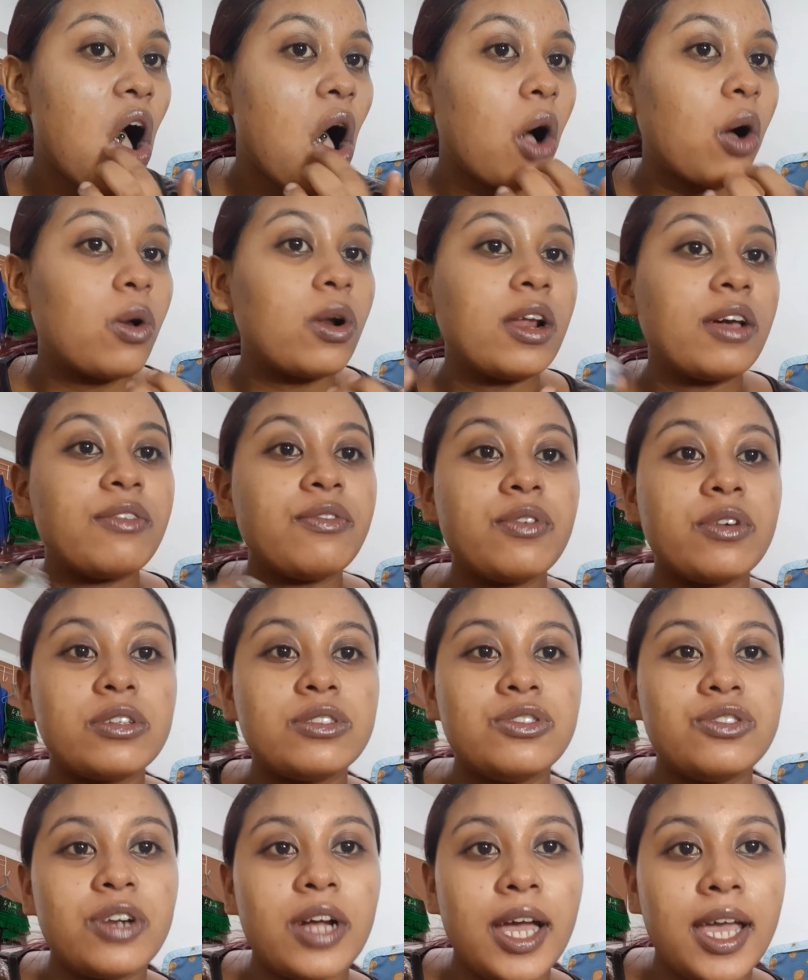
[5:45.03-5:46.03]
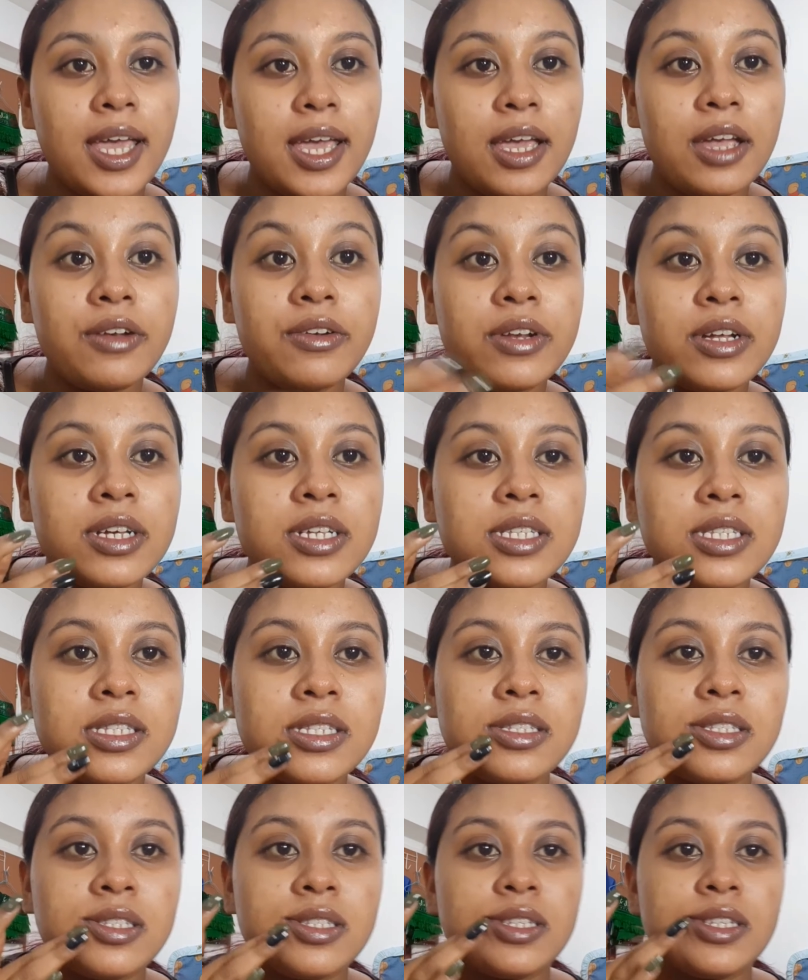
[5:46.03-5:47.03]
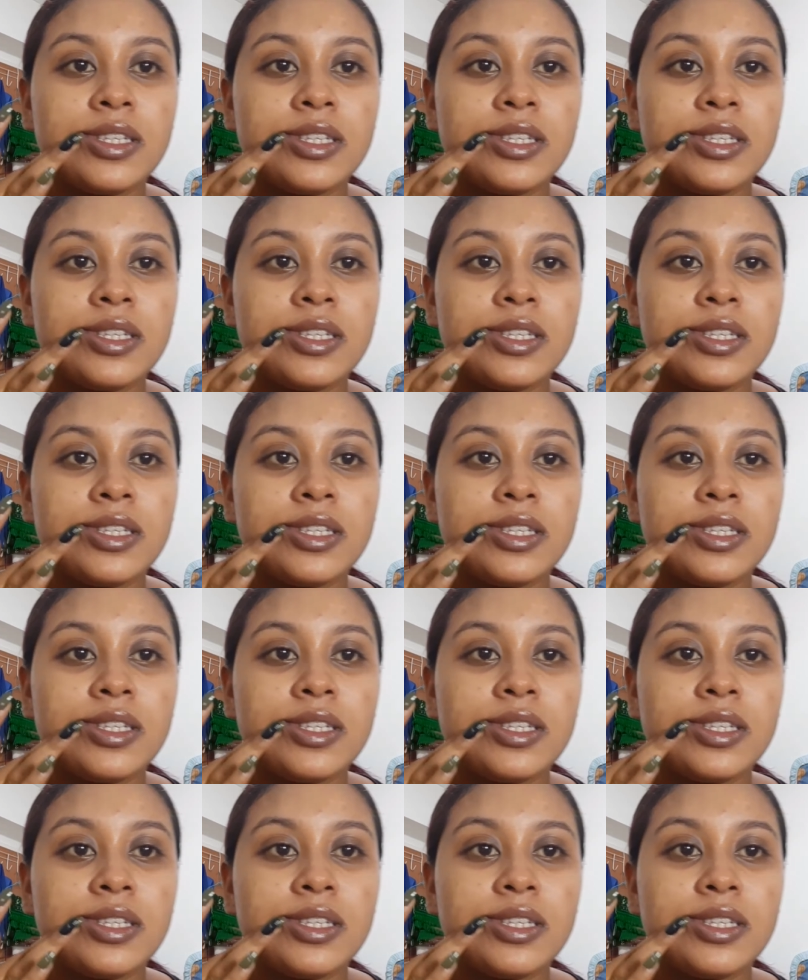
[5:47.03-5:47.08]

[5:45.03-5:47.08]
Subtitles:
Or like for dry areas.